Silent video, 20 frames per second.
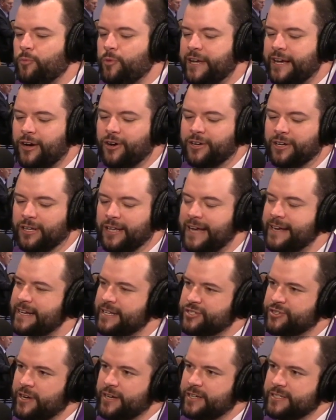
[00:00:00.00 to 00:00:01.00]
We call it a
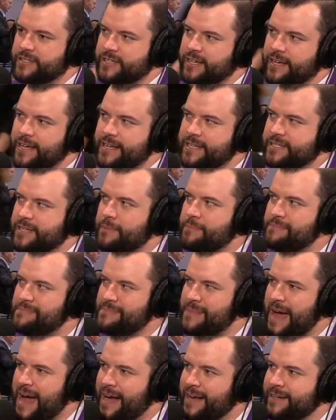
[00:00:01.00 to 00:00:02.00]
lightning strike. It's a
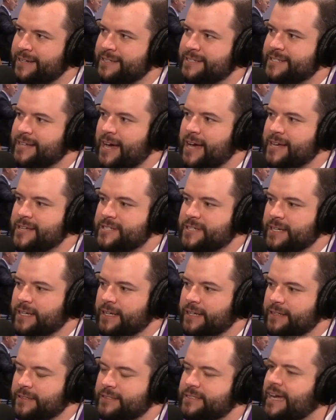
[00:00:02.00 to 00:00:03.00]

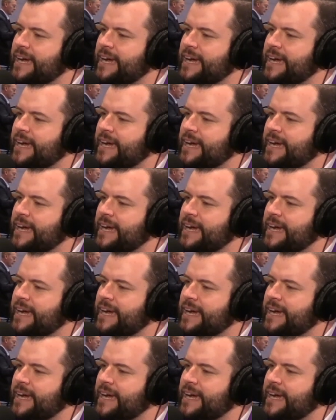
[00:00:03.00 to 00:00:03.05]
magnetizing